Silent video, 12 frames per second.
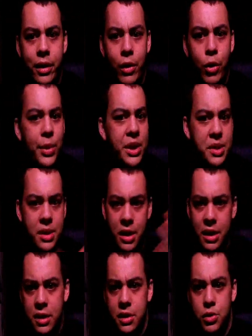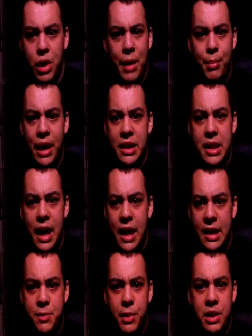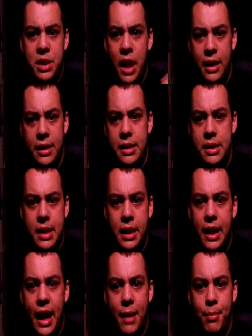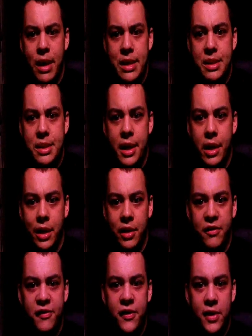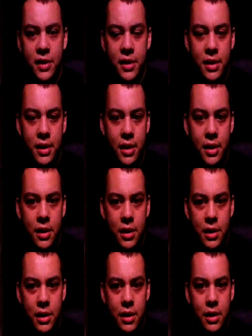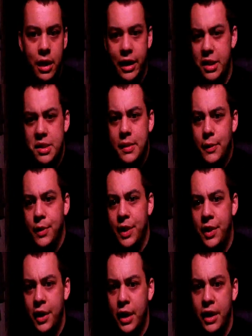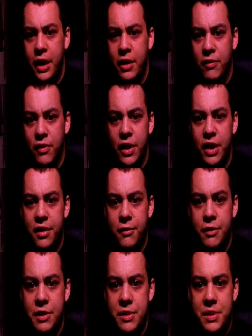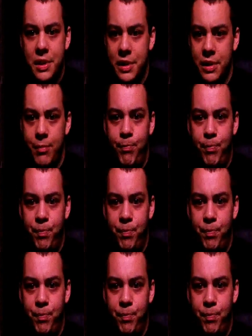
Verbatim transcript: Nobody's gonna drop my docs because I did that myself. I guess the only thing I have left is uh,